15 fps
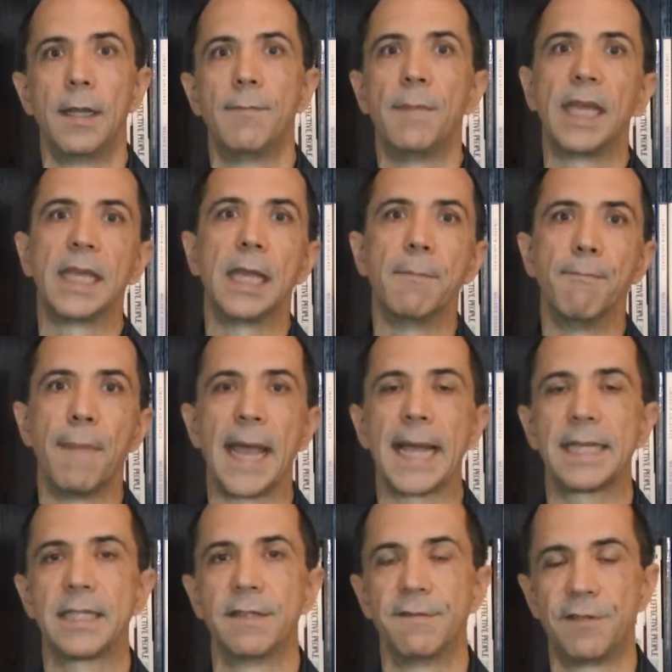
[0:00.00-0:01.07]
making
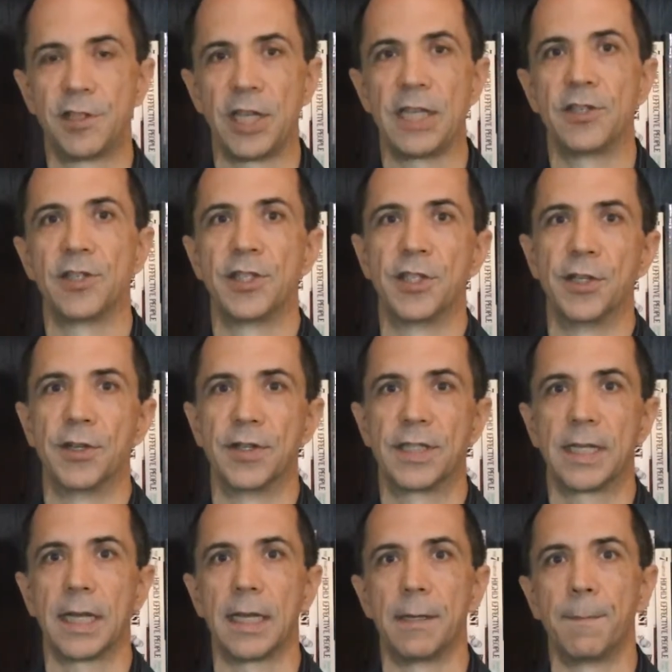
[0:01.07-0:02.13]
massive changes to your site.